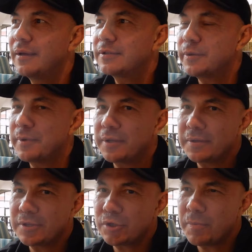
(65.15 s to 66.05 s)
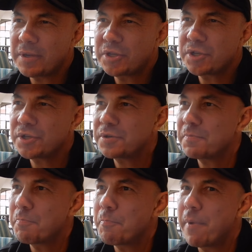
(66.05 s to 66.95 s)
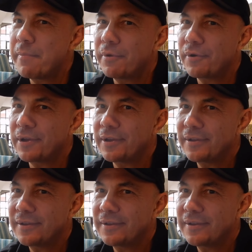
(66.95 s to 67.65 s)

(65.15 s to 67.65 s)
so many, so much memory,